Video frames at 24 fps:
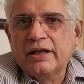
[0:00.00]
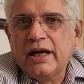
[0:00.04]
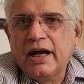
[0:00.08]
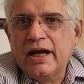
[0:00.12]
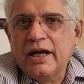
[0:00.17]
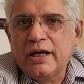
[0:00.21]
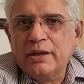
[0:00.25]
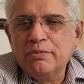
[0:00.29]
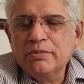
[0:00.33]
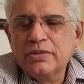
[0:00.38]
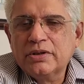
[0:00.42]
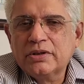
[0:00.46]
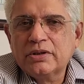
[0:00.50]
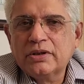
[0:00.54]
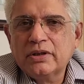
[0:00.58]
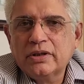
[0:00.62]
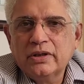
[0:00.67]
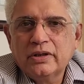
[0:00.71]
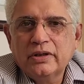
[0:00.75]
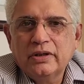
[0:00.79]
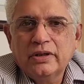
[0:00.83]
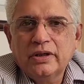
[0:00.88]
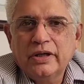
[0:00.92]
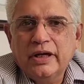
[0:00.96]
times,
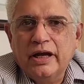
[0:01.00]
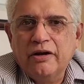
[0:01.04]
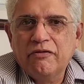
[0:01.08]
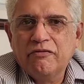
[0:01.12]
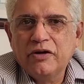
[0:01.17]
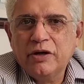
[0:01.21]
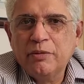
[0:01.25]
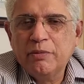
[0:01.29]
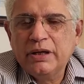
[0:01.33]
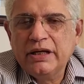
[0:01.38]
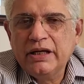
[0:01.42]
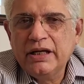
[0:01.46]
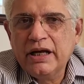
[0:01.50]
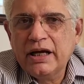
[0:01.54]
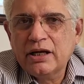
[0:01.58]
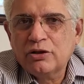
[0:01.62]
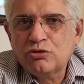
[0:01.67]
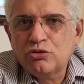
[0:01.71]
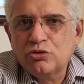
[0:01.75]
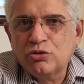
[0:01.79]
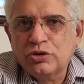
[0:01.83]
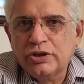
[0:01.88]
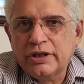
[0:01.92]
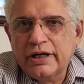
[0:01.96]
everybody
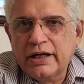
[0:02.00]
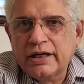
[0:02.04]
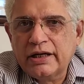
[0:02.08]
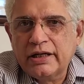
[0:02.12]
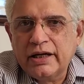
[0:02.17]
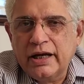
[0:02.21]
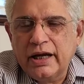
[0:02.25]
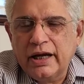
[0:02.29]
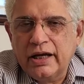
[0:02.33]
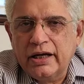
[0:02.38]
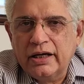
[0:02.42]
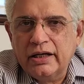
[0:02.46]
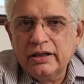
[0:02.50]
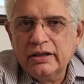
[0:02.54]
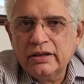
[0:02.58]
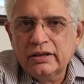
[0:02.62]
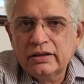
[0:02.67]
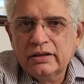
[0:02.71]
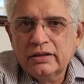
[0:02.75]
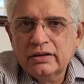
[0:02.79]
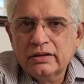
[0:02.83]
has to take care